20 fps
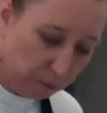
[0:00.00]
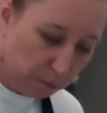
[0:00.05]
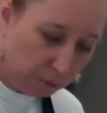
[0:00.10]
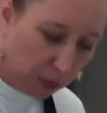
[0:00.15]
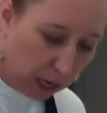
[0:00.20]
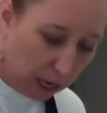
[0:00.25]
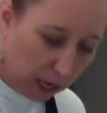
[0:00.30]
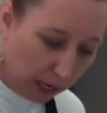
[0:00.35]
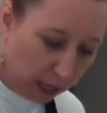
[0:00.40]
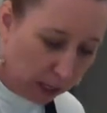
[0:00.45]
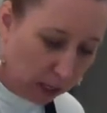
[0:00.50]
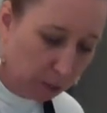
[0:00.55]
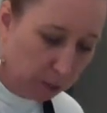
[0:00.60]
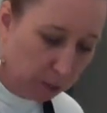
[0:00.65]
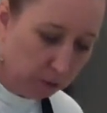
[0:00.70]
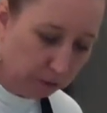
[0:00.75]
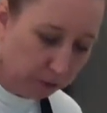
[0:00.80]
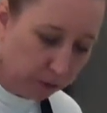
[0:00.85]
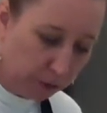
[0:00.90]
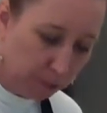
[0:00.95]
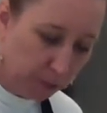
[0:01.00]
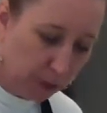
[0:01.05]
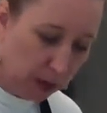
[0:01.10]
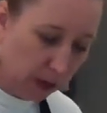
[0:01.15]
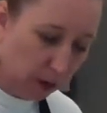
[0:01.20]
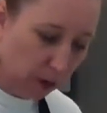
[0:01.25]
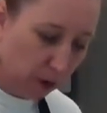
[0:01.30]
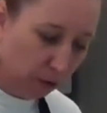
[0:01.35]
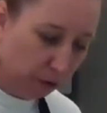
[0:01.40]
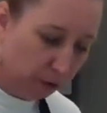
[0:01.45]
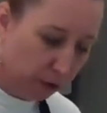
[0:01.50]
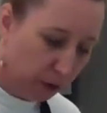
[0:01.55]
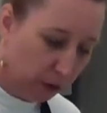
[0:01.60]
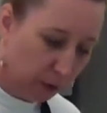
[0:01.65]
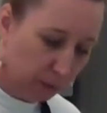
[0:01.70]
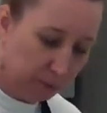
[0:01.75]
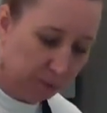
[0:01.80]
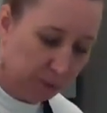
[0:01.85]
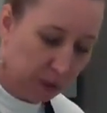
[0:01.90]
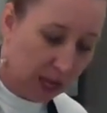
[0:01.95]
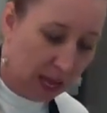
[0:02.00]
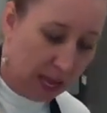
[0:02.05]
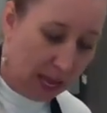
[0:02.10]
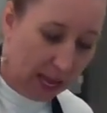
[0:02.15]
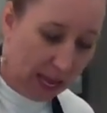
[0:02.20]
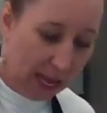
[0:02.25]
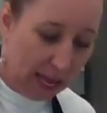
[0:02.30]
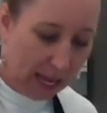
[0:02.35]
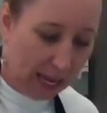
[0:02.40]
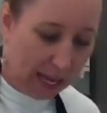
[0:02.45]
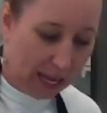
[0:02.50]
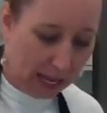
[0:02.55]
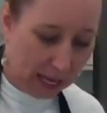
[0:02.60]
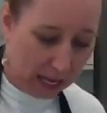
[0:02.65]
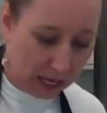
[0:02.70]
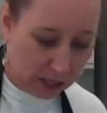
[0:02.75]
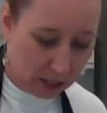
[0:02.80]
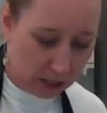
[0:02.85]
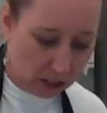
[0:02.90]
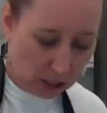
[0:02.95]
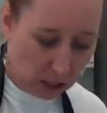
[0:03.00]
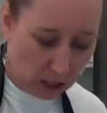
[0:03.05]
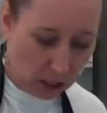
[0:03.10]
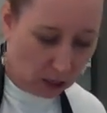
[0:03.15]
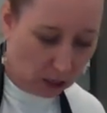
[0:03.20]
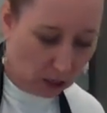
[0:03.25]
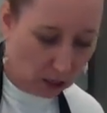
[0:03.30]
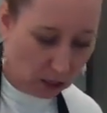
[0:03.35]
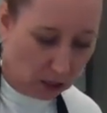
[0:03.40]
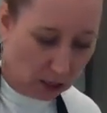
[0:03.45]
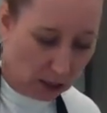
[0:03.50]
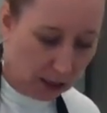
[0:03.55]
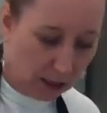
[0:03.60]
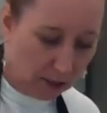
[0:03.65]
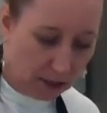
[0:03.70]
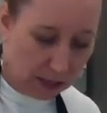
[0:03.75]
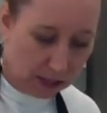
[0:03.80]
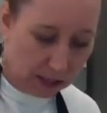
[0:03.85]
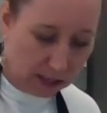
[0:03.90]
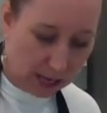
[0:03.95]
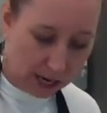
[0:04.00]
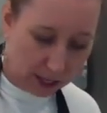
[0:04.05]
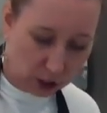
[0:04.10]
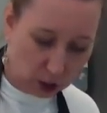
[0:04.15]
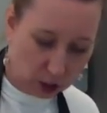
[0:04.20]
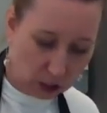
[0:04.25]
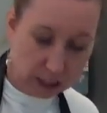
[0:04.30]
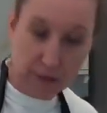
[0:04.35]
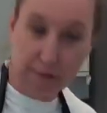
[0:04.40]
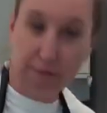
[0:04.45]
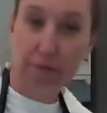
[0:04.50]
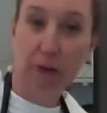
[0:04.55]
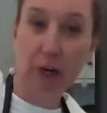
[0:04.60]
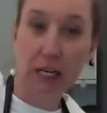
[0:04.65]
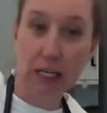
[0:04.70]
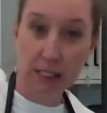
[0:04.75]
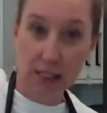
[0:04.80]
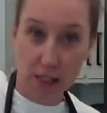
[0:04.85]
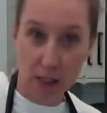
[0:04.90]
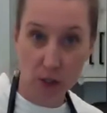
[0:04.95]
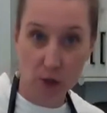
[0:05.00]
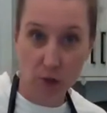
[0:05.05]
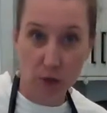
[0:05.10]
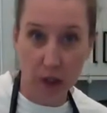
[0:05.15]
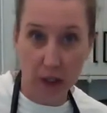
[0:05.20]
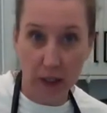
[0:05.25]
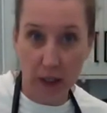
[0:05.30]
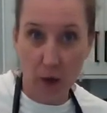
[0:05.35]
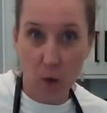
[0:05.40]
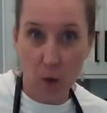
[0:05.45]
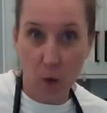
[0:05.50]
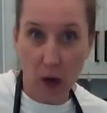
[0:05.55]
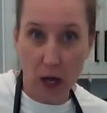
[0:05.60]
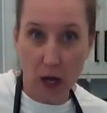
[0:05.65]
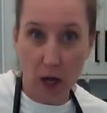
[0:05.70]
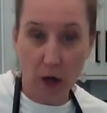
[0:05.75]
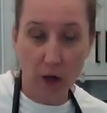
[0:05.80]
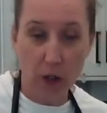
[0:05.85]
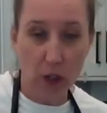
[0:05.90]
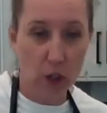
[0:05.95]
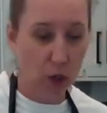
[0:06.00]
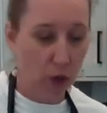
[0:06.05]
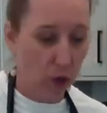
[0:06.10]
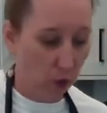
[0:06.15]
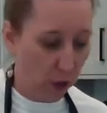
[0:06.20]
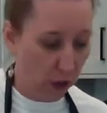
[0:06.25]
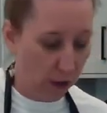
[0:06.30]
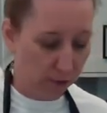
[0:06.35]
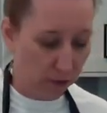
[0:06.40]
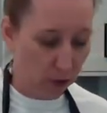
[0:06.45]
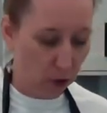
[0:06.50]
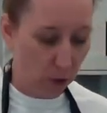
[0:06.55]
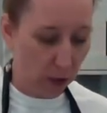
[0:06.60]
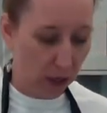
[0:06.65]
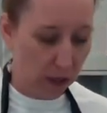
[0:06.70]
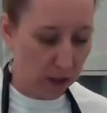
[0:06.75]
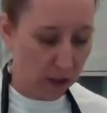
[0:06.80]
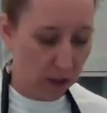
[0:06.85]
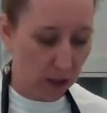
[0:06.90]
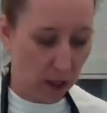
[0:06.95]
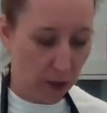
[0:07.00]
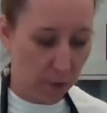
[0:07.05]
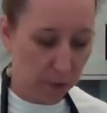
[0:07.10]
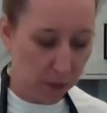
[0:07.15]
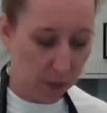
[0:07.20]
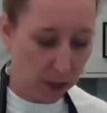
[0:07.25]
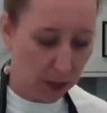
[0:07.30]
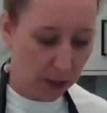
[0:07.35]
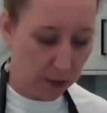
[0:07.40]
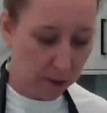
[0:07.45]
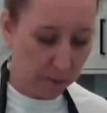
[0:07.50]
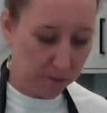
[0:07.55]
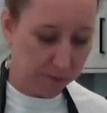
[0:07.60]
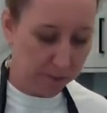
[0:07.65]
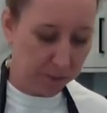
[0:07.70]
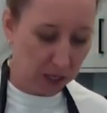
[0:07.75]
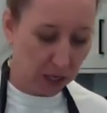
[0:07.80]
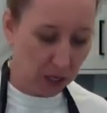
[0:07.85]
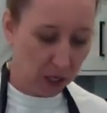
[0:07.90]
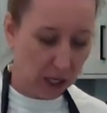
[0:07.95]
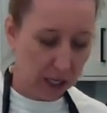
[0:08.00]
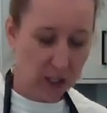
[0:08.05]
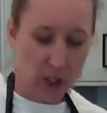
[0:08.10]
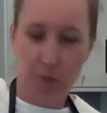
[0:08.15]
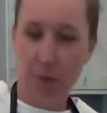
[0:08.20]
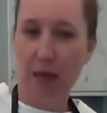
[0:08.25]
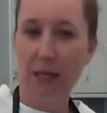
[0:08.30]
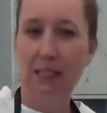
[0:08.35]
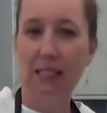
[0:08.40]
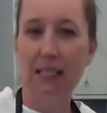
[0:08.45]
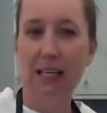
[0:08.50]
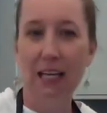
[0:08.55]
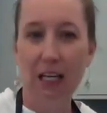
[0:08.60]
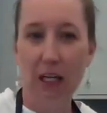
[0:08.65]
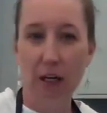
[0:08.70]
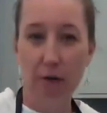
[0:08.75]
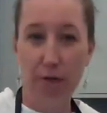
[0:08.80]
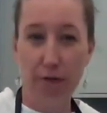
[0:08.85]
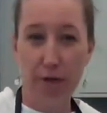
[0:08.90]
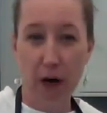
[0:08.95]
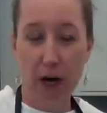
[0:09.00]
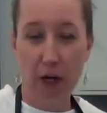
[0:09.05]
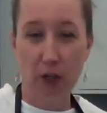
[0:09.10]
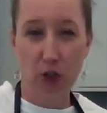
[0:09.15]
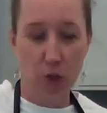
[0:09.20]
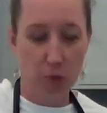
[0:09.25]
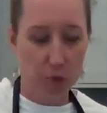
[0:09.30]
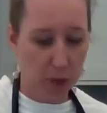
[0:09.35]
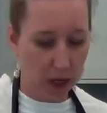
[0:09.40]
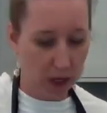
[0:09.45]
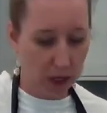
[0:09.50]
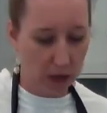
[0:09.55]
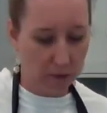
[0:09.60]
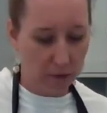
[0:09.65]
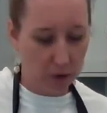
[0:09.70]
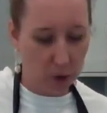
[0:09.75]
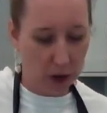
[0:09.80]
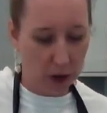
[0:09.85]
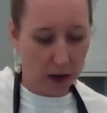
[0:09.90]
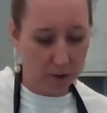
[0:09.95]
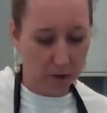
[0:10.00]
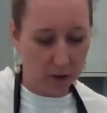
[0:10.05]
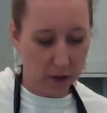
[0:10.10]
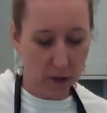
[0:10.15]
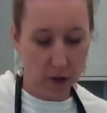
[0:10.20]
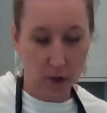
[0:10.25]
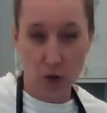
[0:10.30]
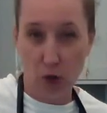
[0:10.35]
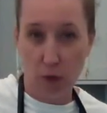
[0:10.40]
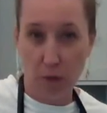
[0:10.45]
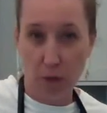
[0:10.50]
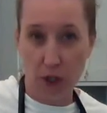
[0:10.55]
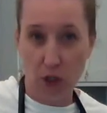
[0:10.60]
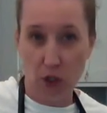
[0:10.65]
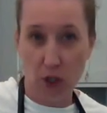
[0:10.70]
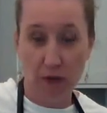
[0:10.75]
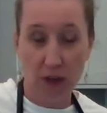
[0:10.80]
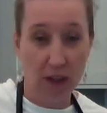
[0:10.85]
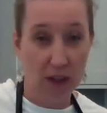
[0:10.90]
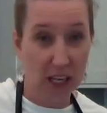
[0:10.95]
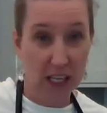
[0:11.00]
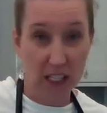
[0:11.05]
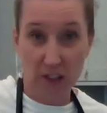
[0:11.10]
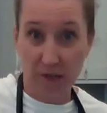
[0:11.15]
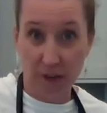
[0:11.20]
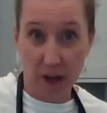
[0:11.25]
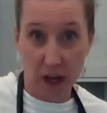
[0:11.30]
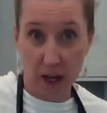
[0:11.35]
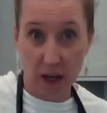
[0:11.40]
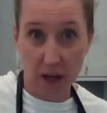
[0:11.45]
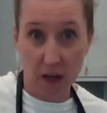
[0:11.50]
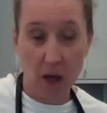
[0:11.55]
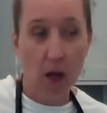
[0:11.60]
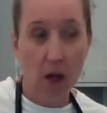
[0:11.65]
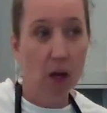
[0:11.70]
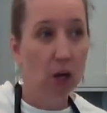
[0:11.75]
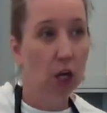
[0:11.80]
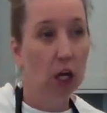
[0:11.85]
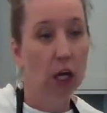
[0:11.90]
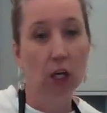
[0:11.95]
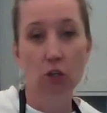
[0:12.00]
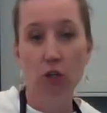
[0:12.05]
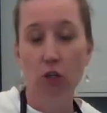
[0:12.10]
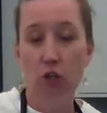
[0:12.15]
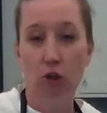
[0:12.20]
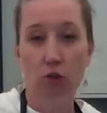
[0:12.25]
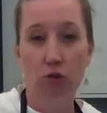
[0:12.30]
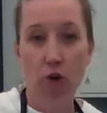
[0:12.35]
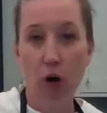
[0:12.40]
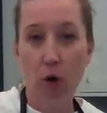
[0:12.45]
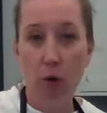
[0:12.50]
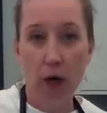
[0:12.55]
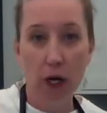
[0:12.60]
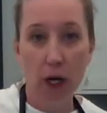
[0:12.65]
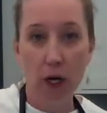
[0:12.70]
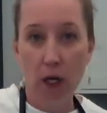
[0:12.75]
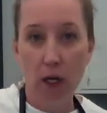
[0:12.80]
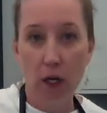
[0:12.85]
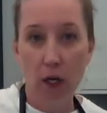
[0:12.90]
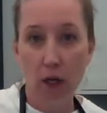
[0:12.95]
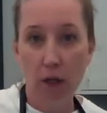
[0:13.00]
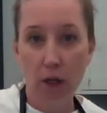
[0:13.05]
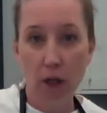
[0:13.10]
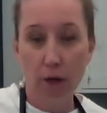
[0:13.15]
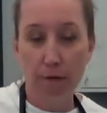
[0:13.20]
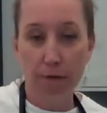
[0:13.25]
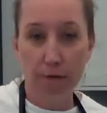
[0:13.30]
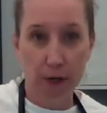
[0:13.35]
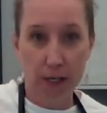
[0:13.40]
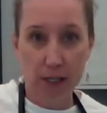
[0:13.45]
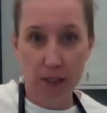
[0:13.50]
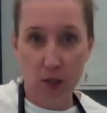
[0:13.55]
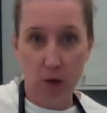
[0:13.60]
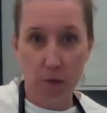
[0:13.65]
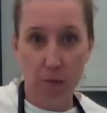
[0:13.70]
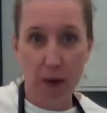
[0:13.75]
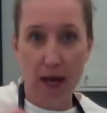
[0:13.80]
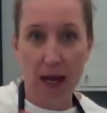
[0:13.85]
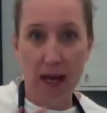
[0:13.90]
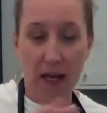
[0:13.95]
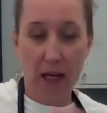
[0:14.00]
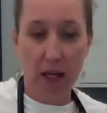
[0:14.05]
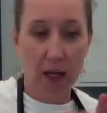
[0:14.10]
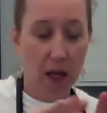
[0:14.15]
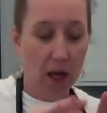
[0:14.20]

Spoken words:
bottom and flip that over. And this actually freezes really well. So if you end up, it's best to eat it fresh, but if you have a little too much of it, that's fine. You can just throw it in a little freezer bag,